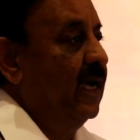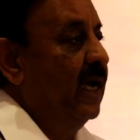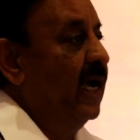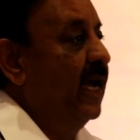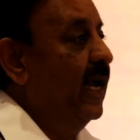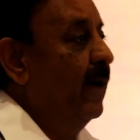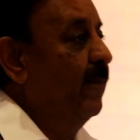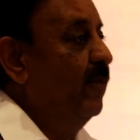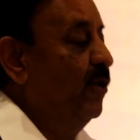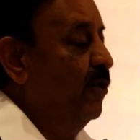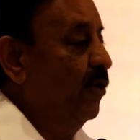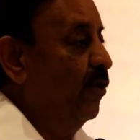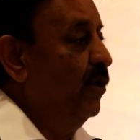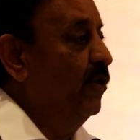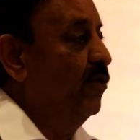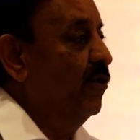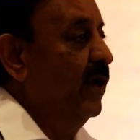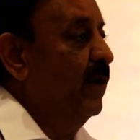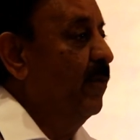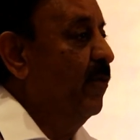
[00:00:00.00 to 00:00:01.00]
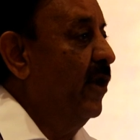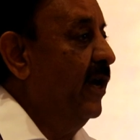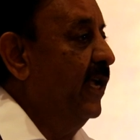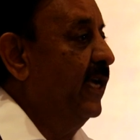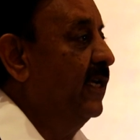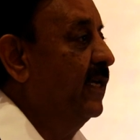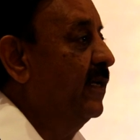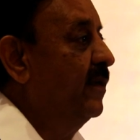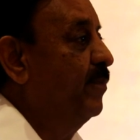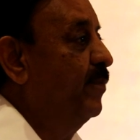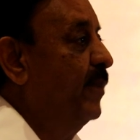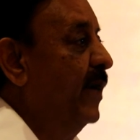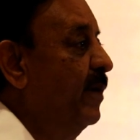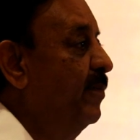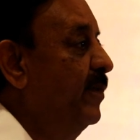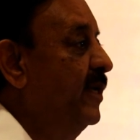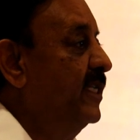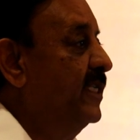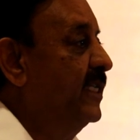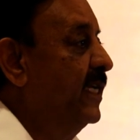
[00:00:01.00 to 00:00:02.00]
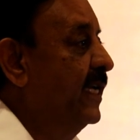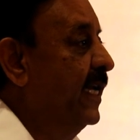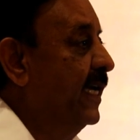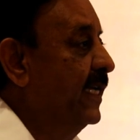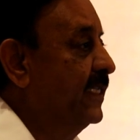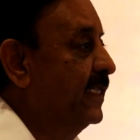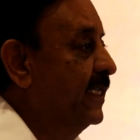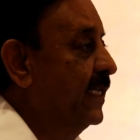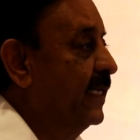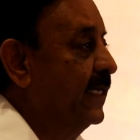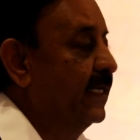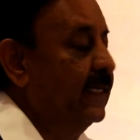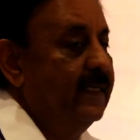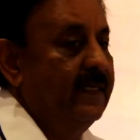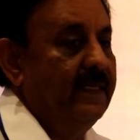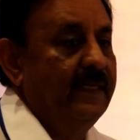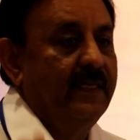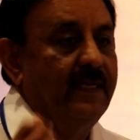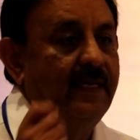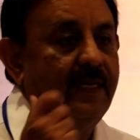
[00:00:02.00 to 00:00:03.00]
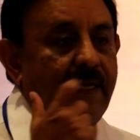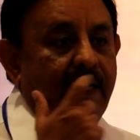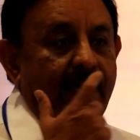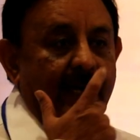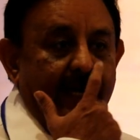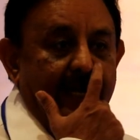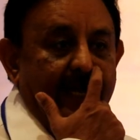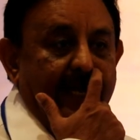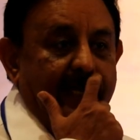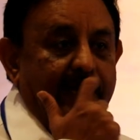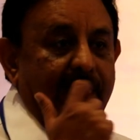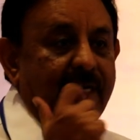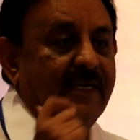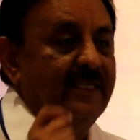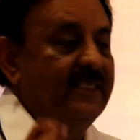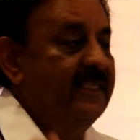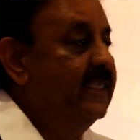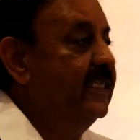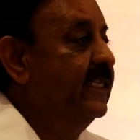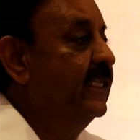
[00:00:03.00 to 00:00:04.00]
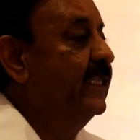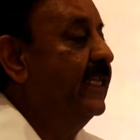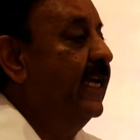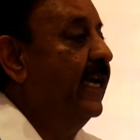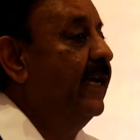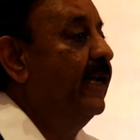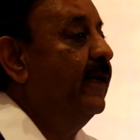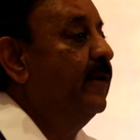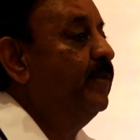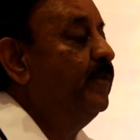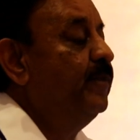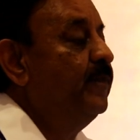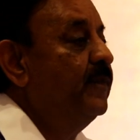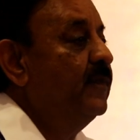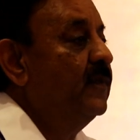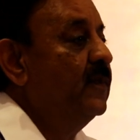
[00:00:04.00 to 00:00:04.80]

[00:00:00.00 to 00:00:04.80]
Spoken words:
And I'm told today morning, Prime Minister has taken a decision that